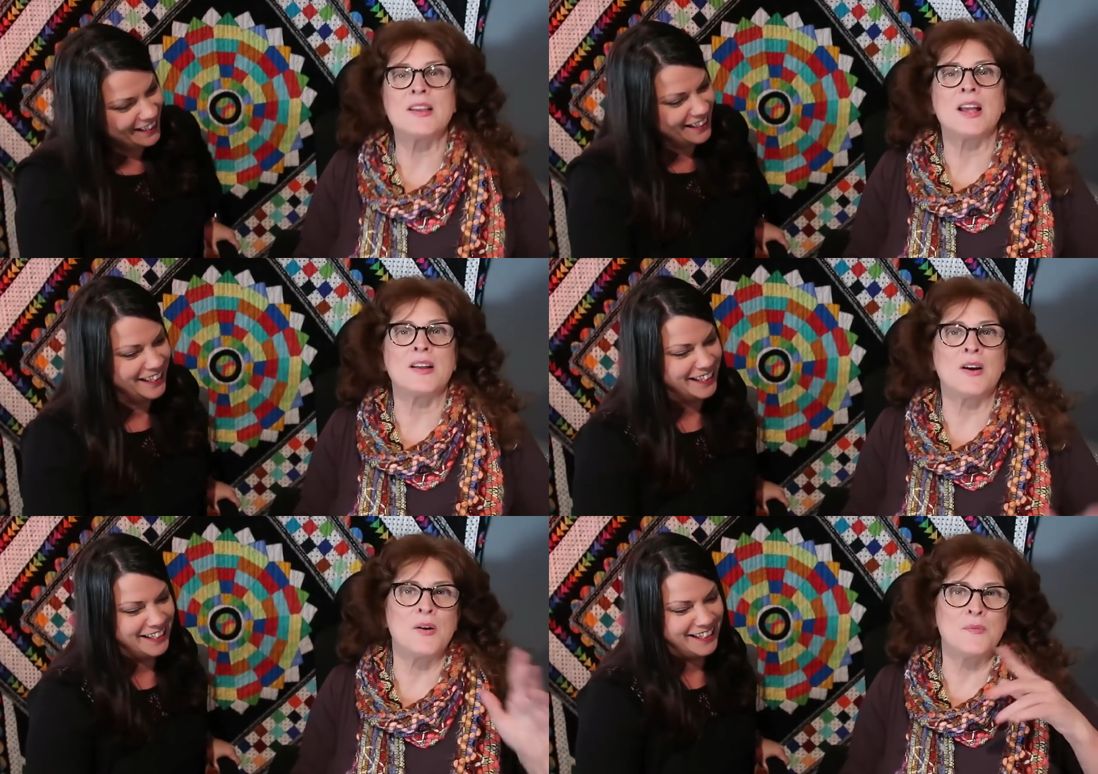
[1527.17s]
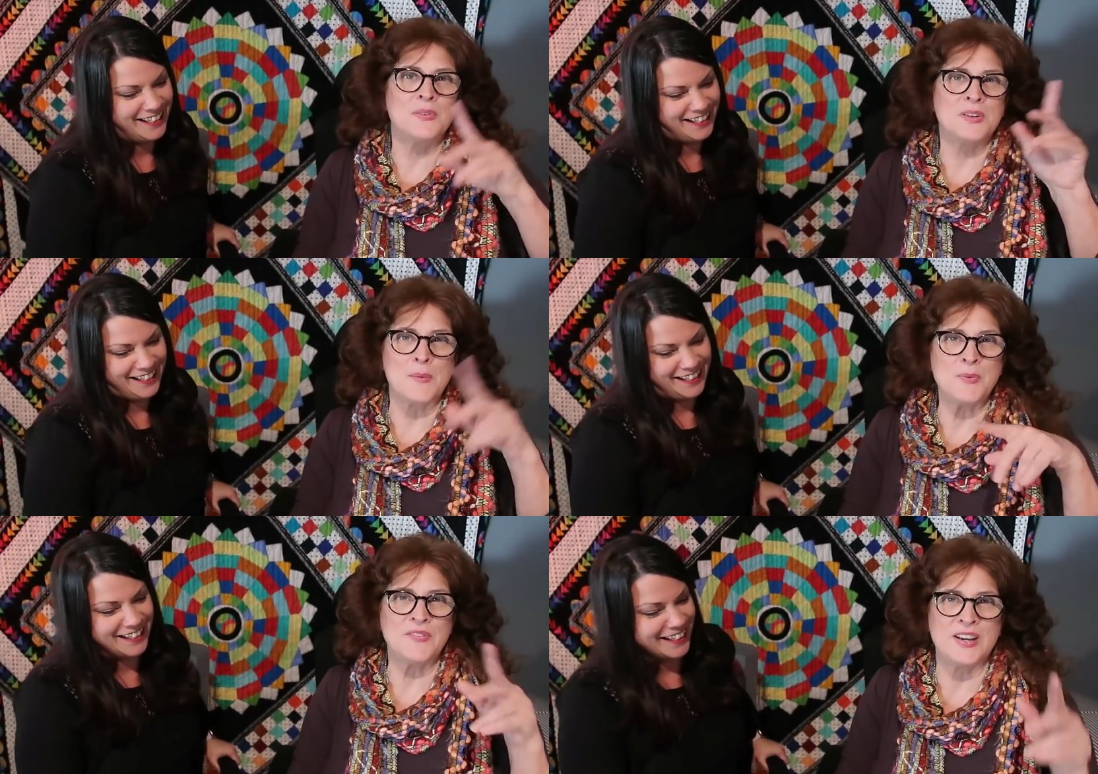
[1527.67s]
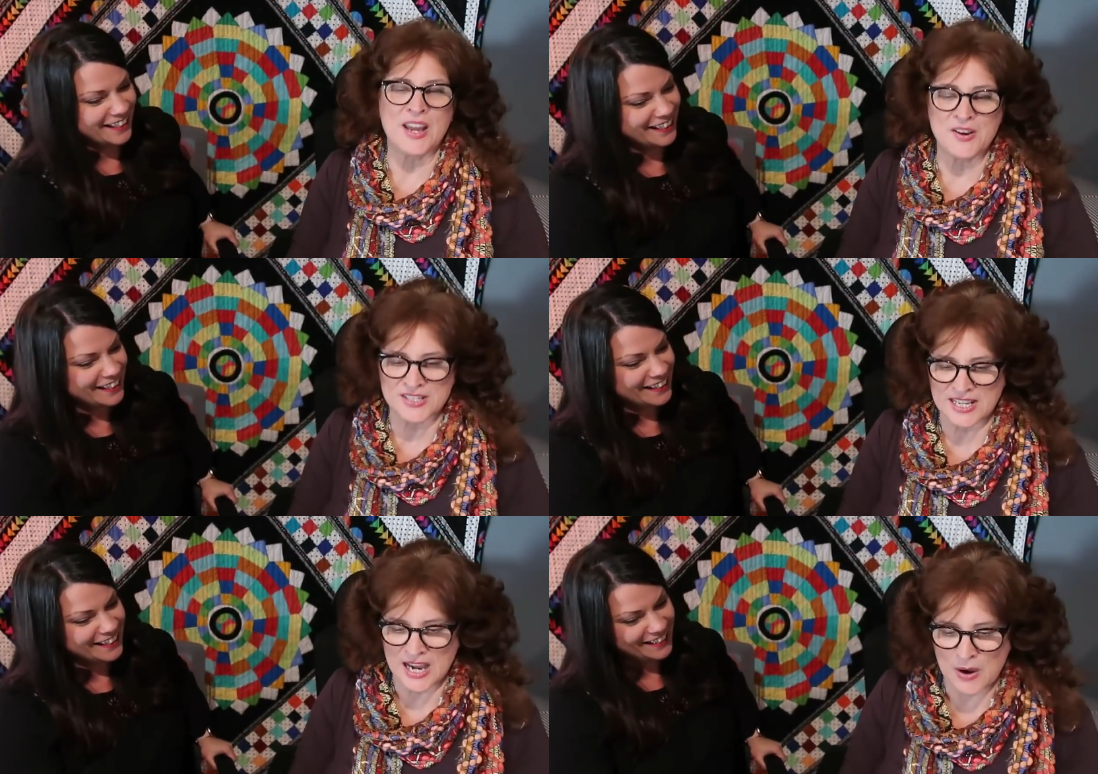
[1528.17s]
Speaker 1: a um, couple
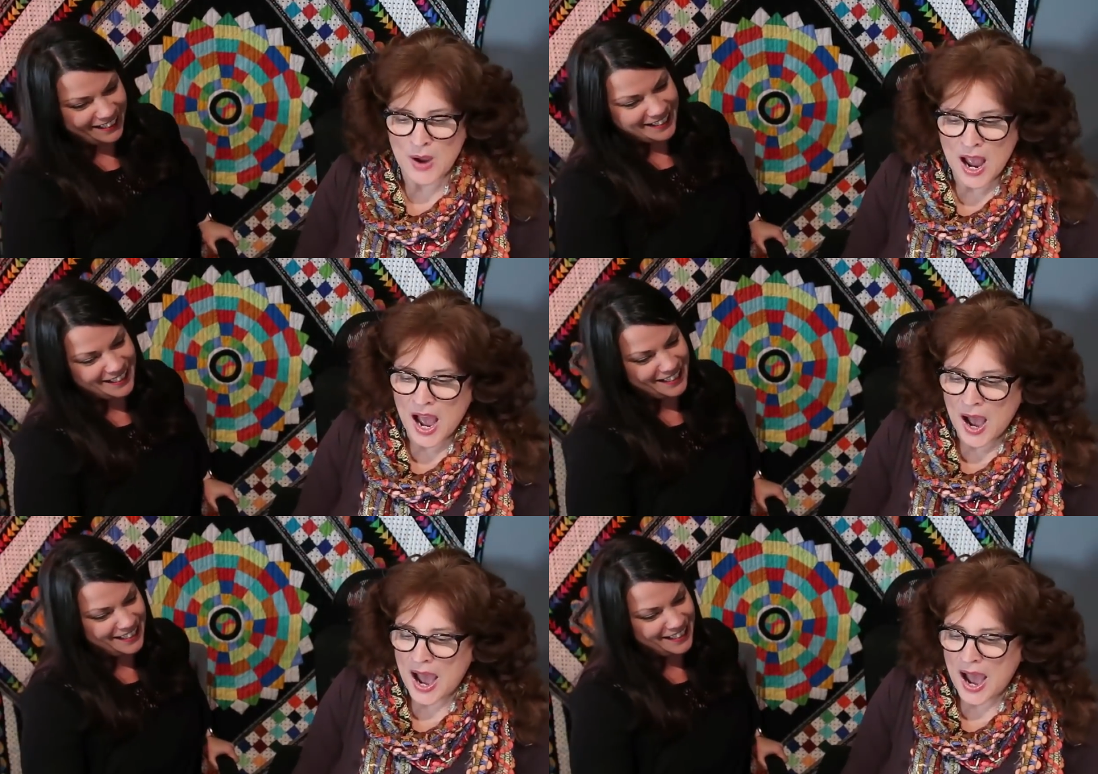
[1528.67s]
videos ago,